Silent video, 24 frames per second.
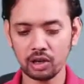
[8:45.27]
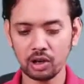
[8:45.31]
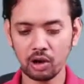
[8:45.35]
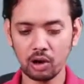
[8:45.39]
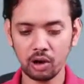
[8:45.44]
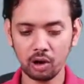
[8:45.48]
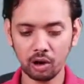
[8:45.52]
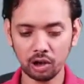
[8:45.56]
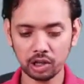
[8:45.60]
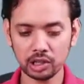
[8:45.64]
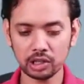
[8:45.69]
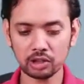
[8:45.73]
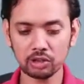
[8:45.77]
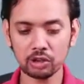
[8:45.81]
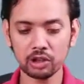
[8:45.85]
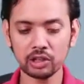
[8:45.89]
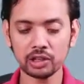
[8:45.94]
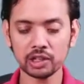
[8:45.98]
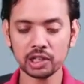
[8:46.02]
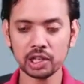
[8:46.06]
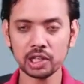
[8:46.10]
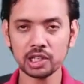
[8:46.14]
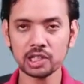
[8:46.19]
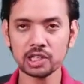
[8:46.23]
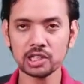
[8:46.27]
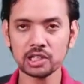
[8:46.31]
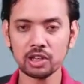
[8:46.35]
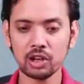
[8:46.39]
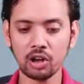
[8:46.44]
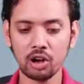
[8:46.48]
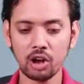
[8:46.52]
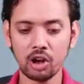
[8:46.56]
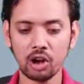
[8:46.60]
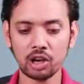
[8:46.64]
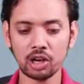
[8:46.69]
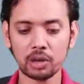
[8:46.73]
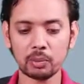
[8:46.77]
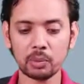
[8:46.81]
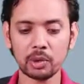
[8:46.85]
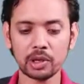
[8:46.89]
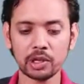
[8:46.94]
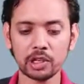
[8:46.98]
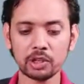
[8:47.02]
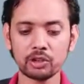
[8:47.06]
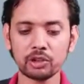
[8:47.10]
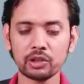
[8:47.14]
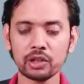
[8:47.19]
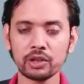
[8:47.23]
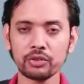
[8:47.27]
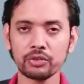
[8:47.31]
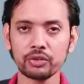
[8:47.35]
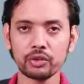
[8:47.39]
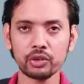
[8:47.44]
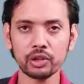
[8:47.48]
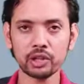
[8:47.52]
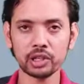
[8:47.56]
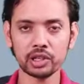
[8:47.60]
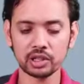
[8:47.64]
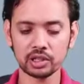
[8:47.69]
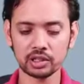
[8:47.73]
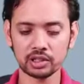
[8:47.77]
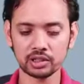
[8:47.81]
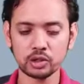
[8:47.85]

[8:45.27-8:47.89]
All the contents or a particular folder?